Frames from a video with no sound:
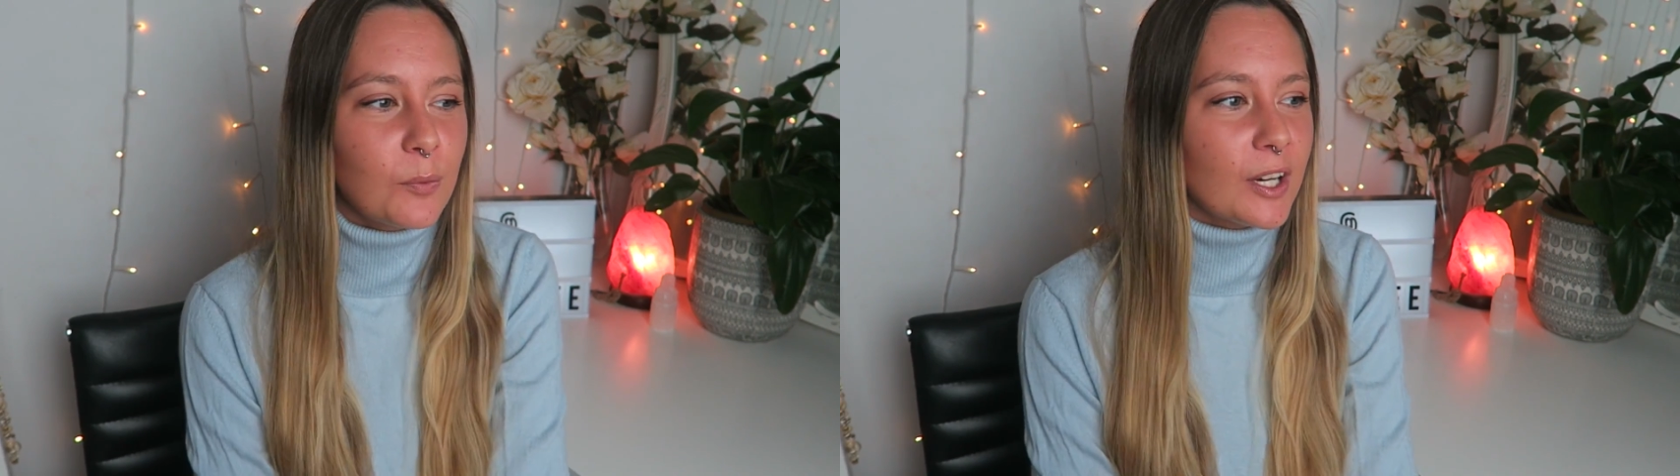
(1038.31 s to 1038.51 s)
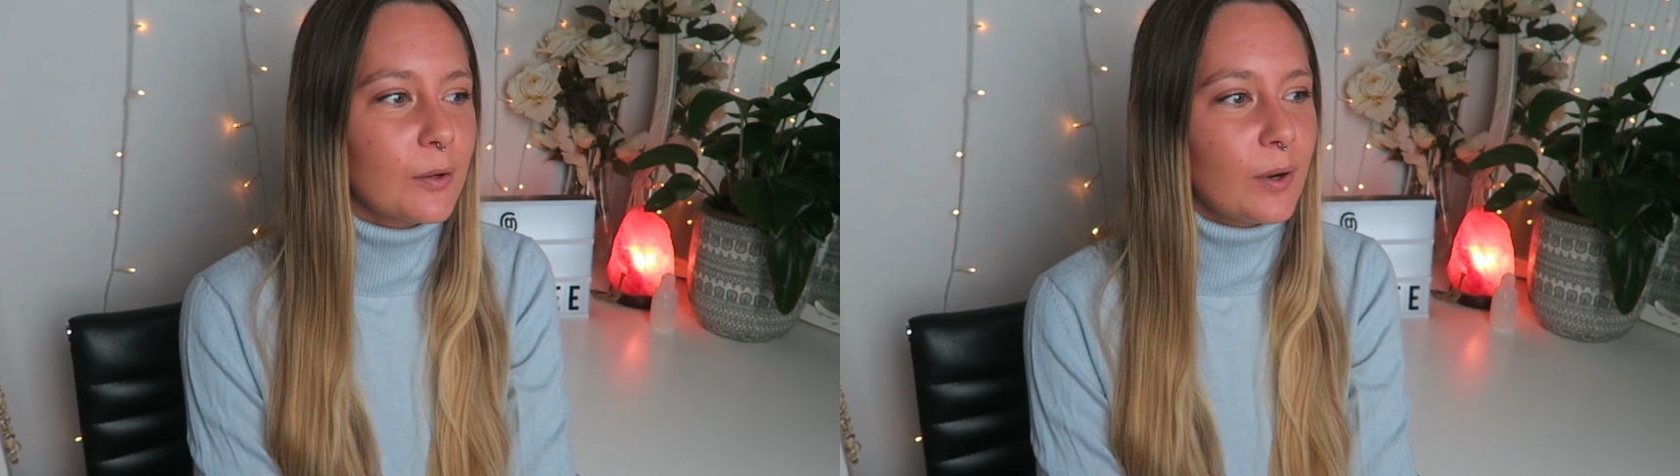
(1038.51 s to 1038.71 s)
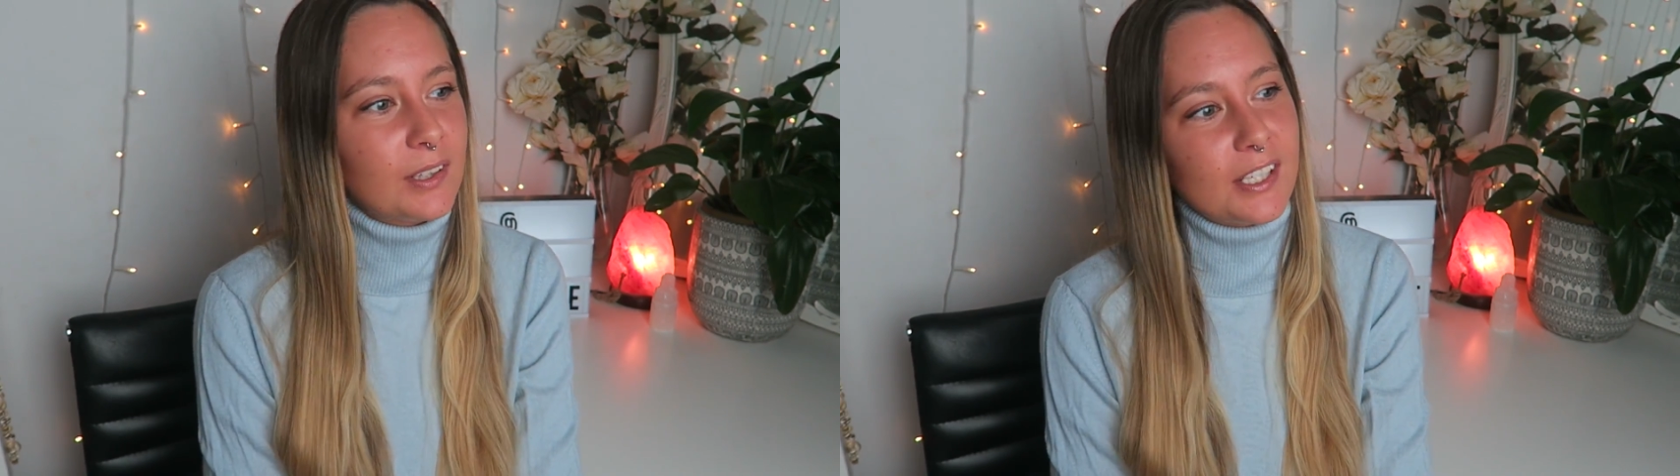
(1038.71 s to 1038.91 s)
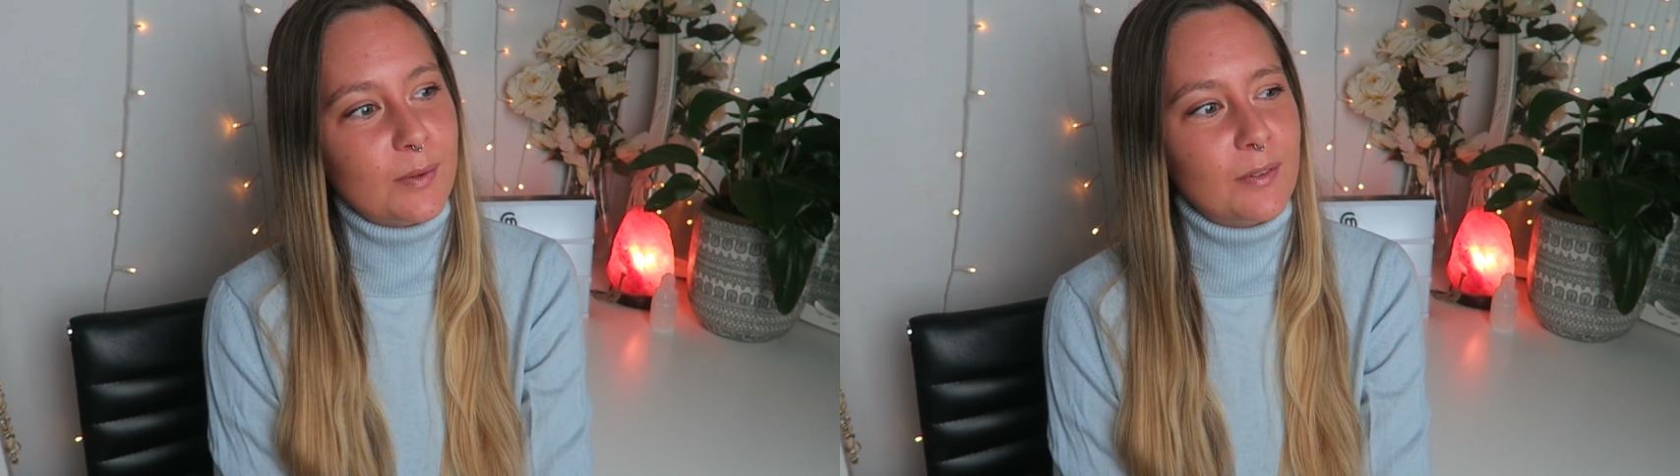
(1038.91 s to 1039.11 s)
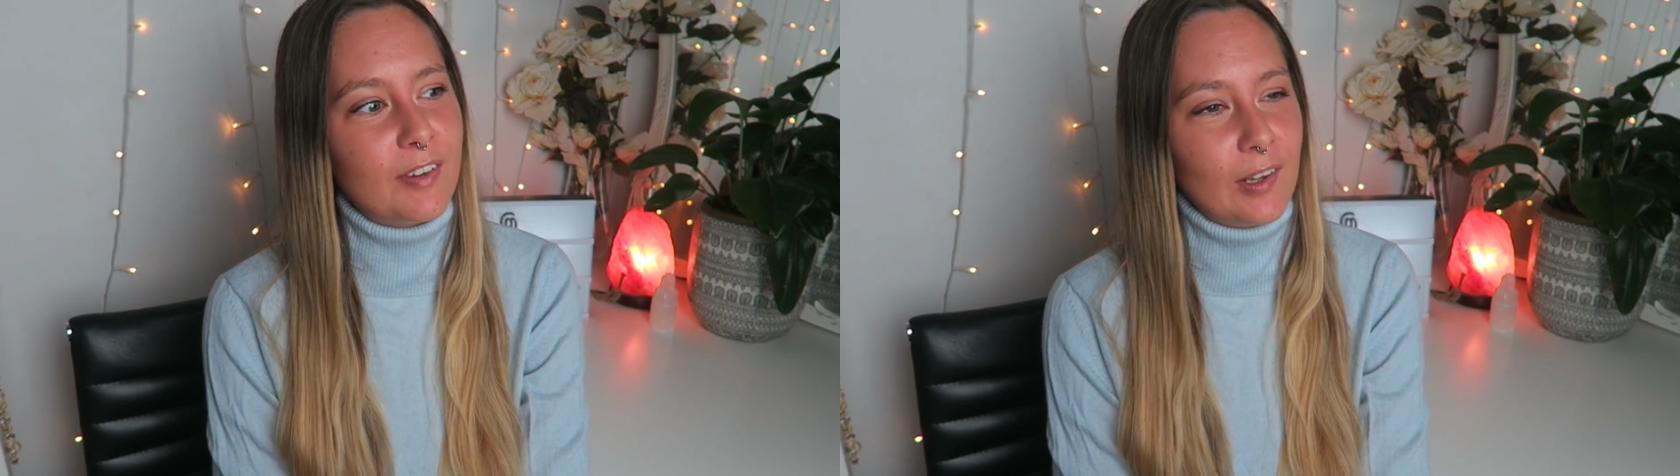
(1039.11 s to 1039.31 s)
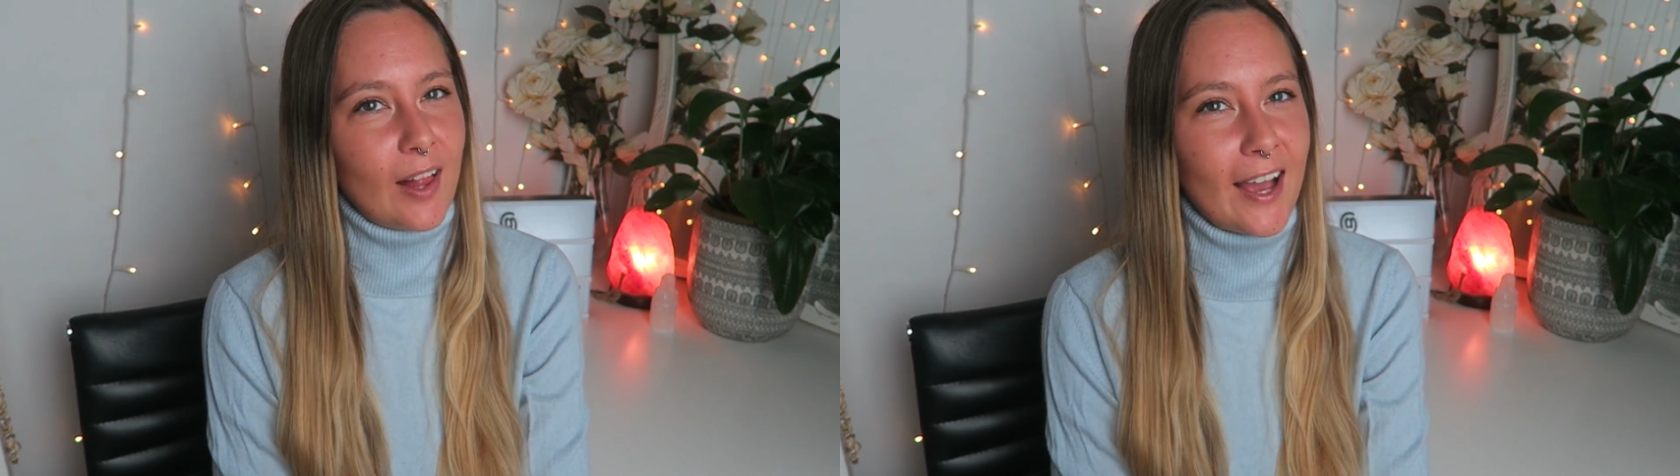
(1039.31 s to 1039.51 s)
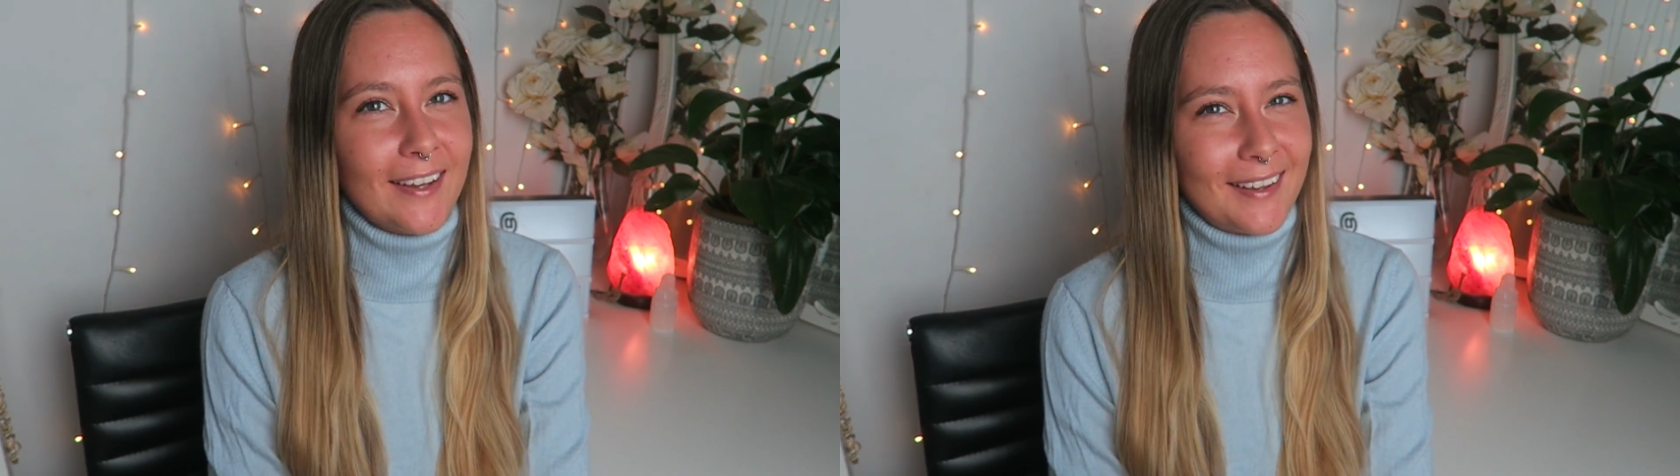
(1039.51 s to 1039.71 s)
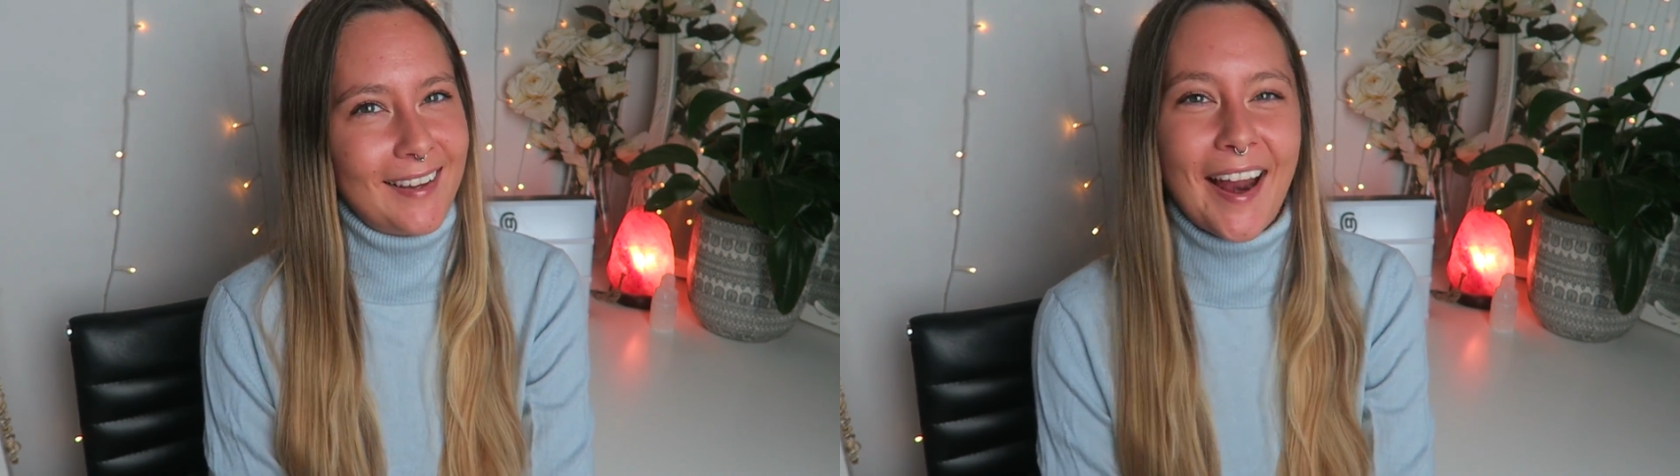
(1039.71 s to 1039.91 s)
I wonder what this would feel
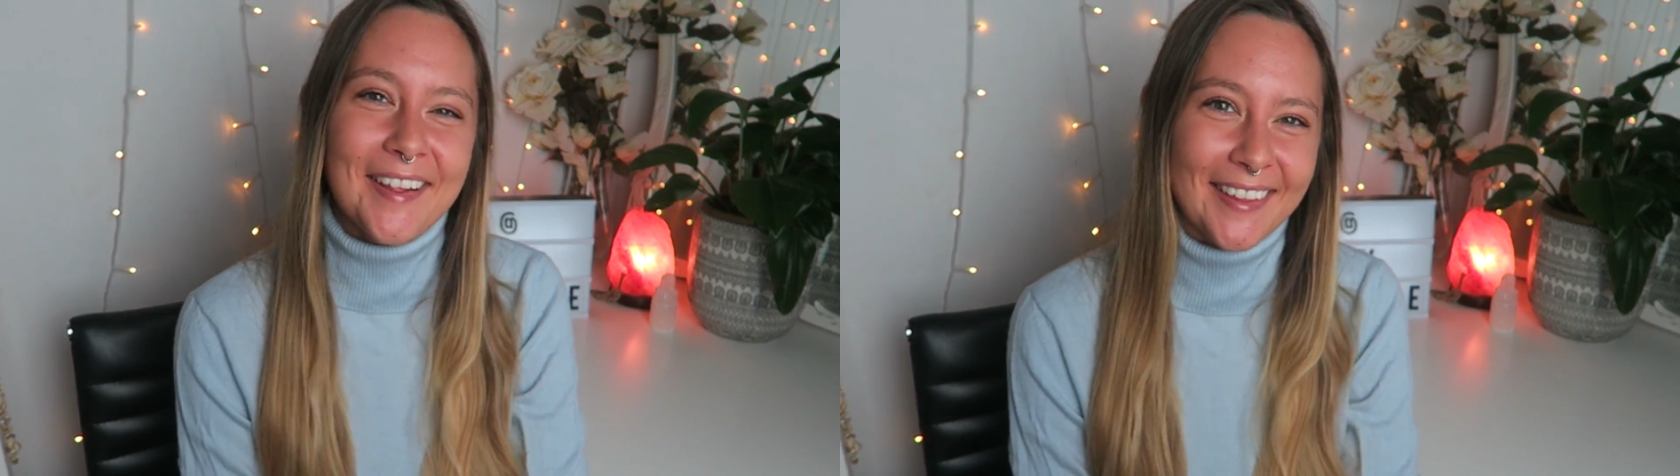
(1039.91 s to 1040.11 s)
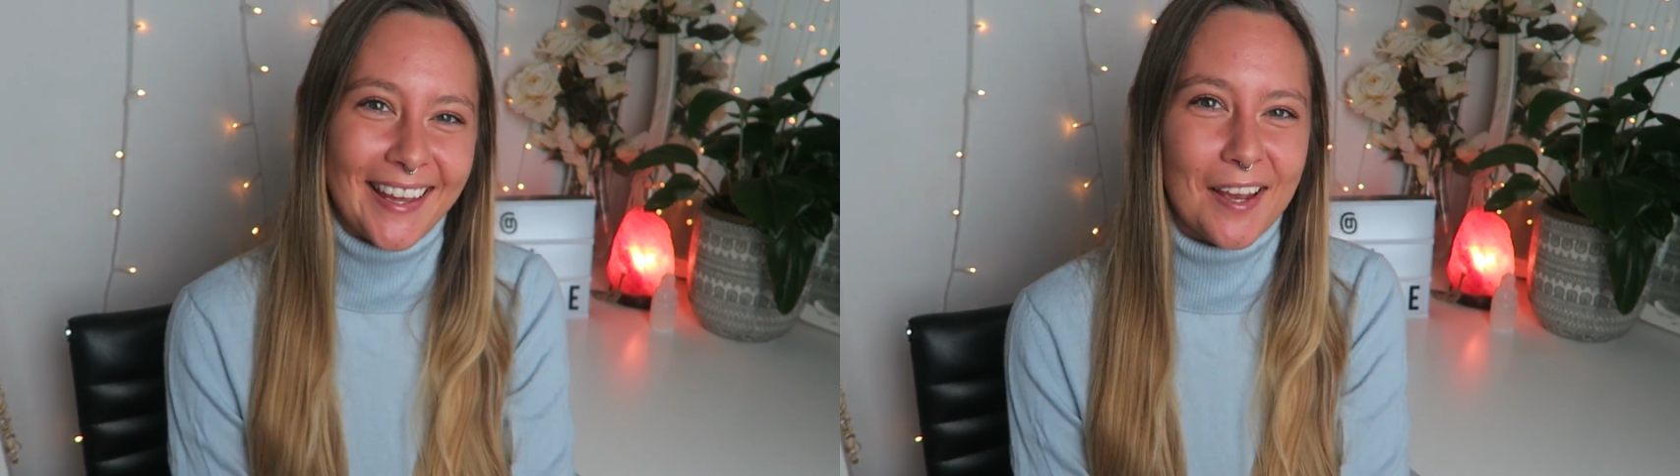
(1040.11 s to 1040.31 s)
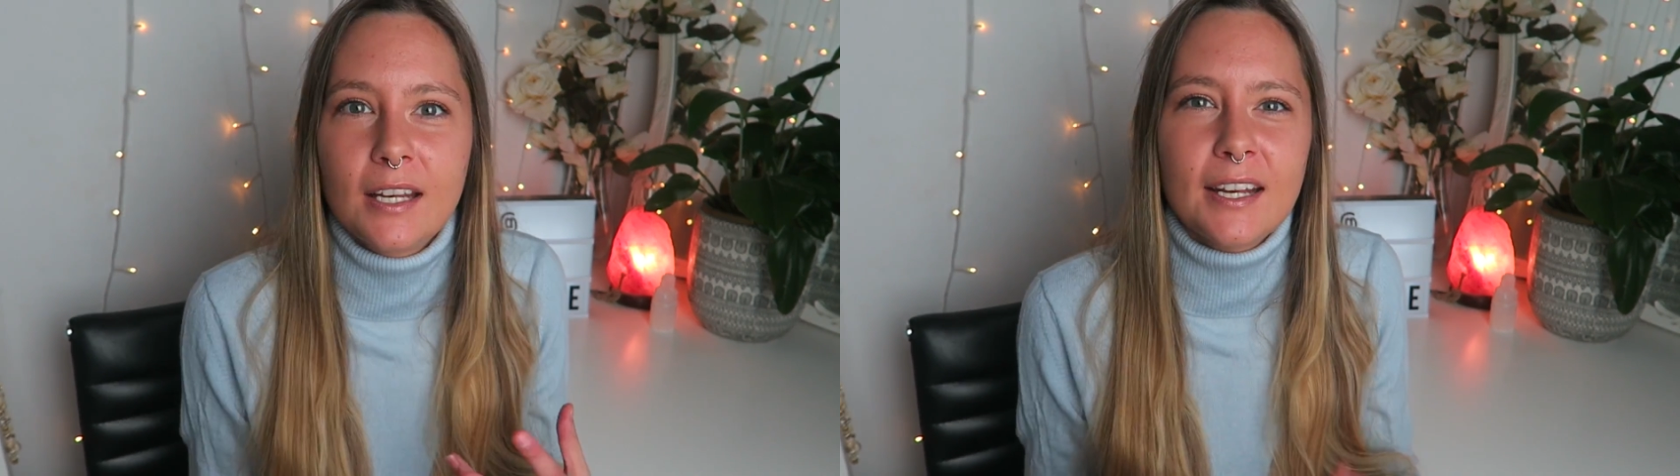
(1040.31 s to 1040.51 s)
like kind of thing.